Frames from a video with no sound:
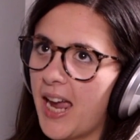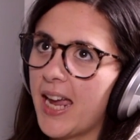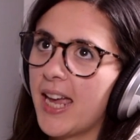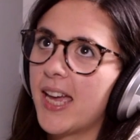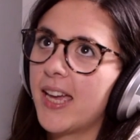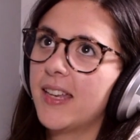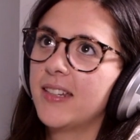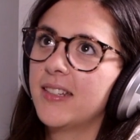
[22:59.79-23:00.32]

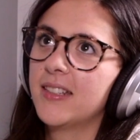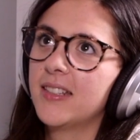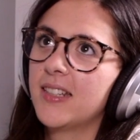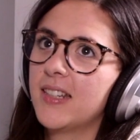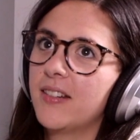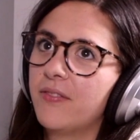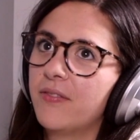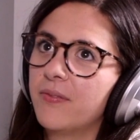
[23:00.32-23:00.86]
And
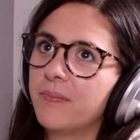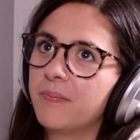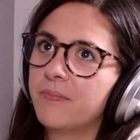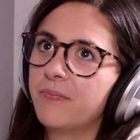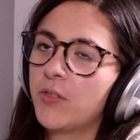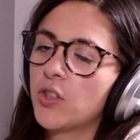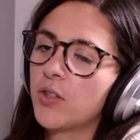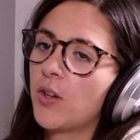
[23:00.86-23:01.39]

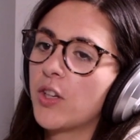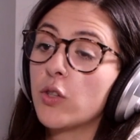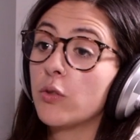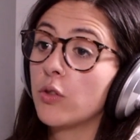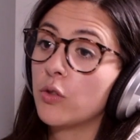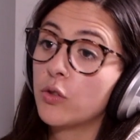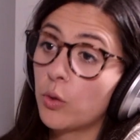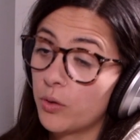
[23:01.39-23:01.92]
first of all,
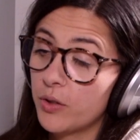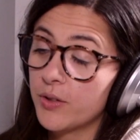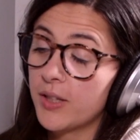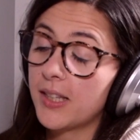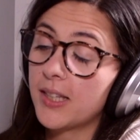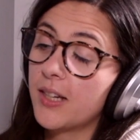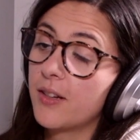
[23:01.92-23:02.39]
you said